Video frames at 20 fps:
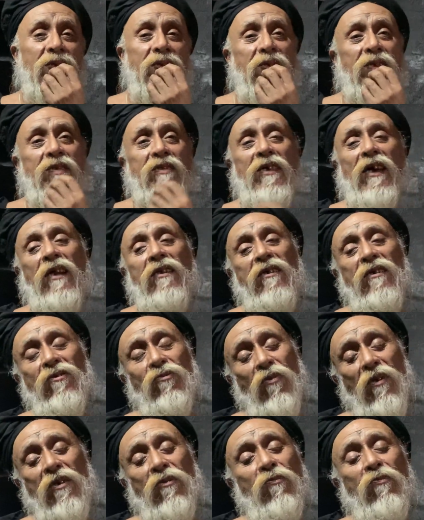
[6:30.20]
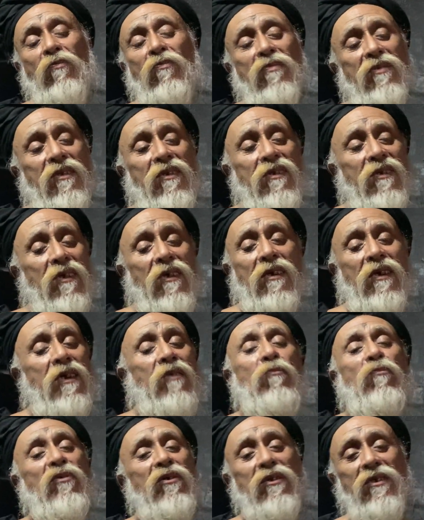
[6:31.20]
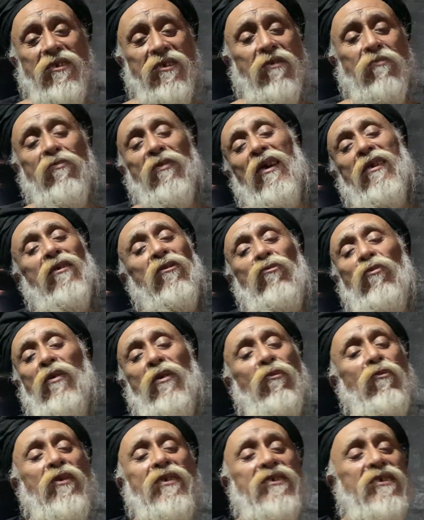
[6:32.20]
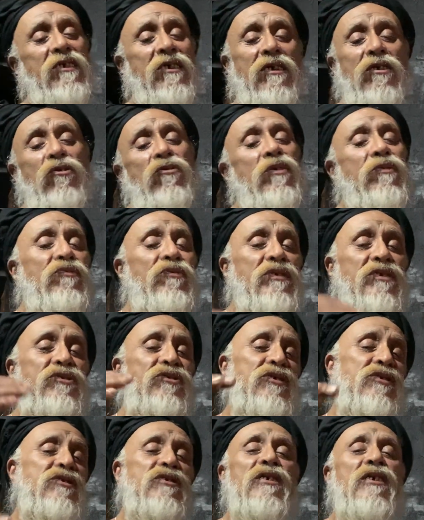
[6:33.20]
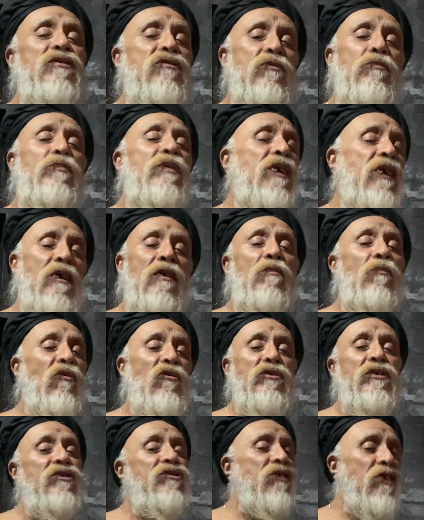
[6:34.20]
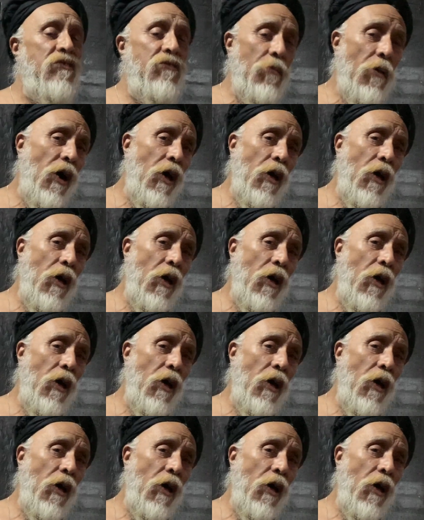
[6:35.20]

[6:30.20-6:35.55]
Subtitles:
because that is what in Buddhism that is what we say. You have reached the state of being a bodhisattva.